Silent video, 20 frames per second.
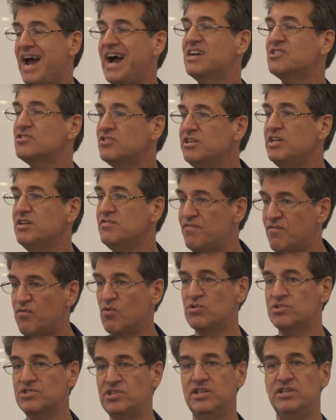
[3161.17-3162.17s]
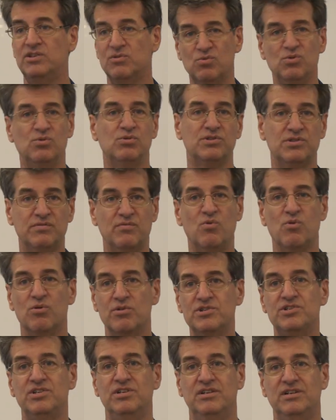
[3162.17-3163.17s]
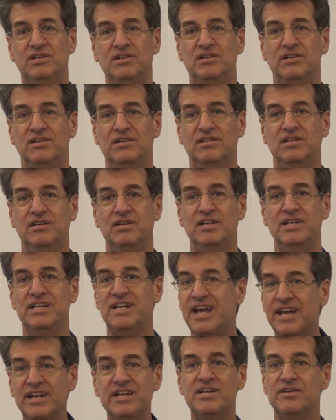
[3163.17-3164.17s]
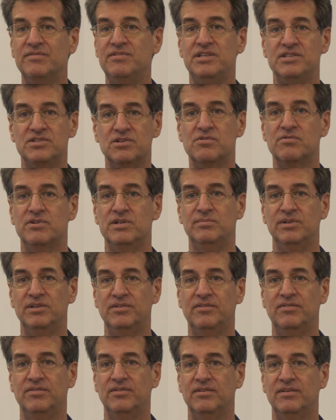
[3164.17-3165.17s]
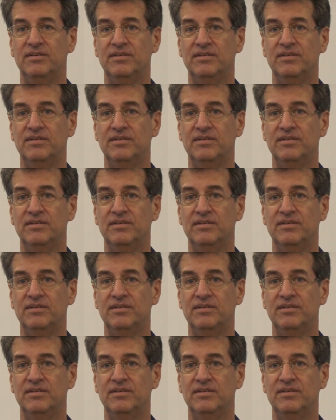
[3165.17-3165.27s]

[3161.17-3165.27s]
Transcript: actually enforcing the rules of origin in any of these agreements.